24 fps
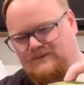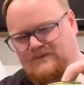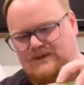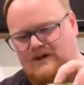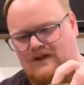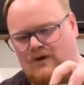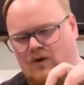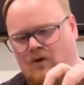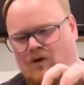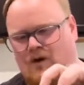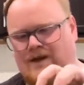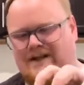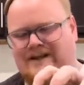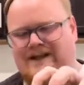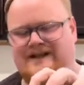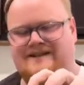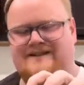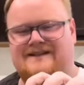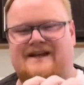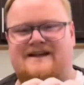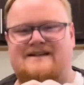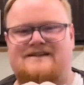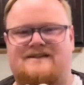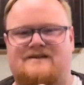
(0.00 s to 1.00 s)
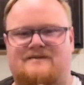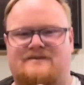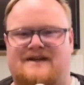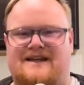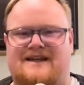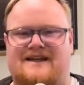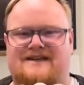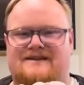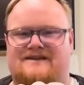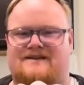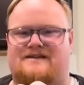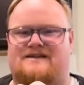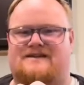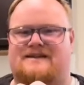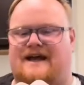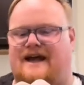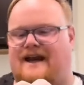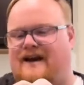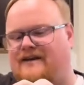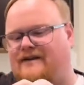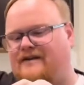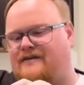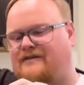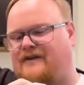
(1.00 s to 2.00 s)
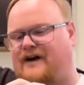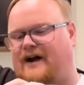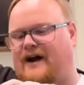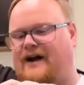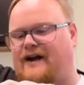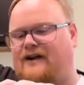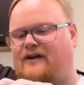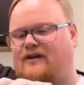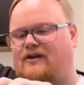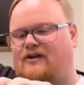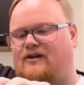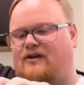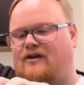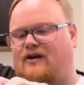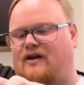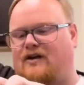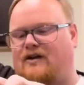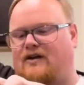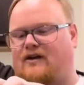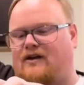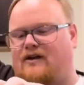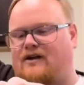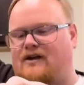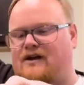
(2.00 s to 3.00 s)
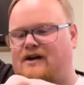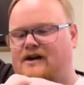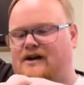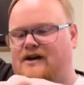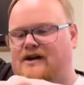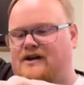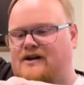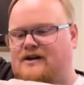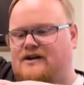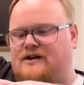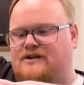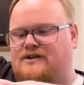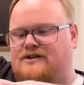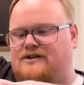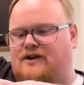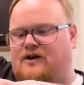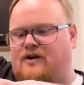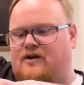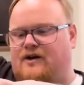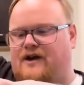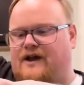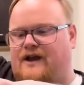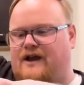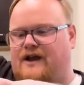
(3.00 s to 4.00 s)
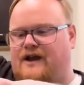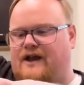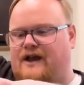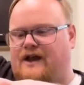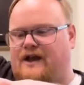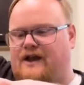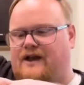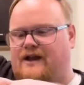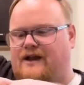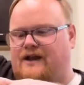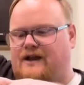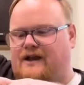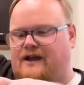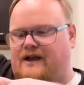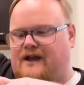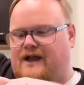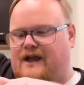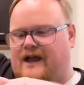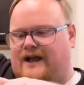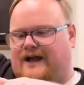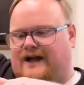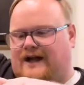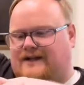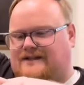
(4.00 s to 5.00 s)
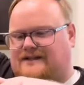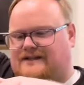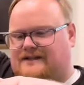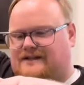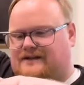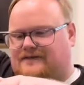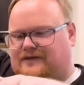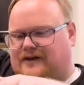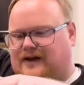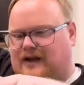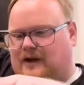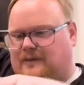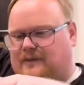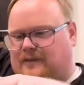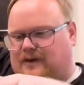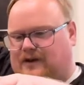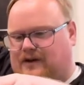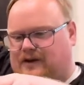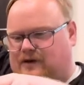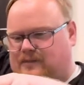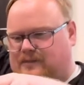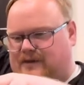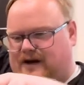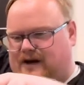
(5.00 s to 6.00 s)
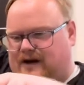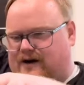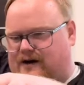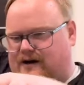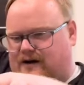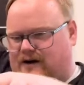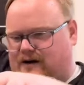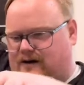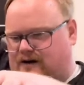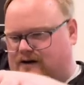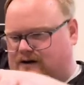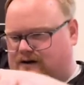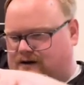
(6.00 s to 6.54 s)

What that says to me is it sat on the vine a little longer, so it got to develop a little better.